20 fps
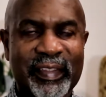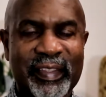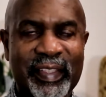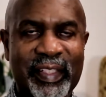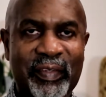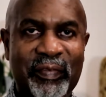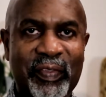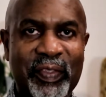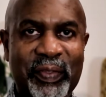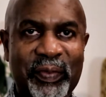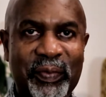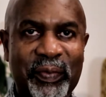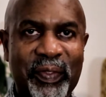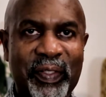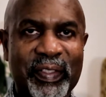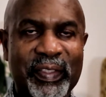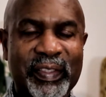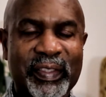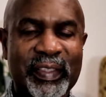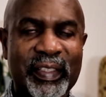give it to
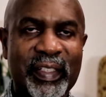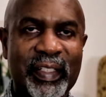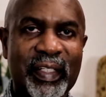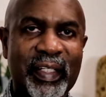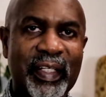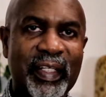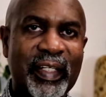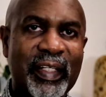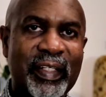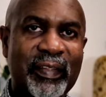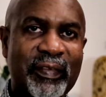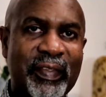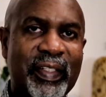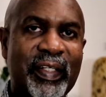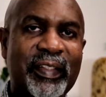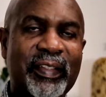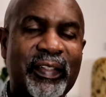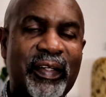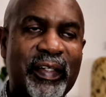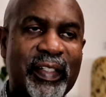us. We're
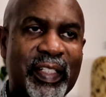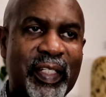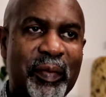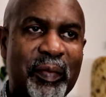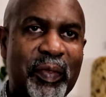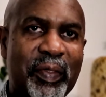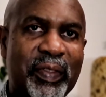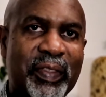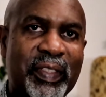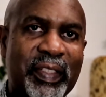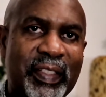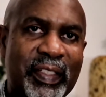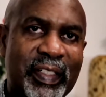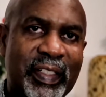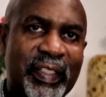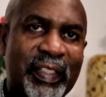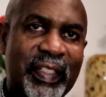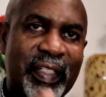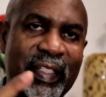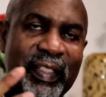not talking about
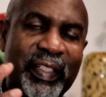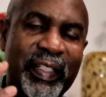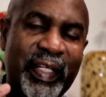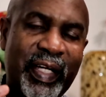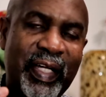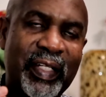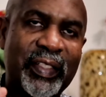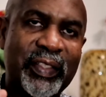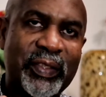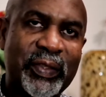the kind of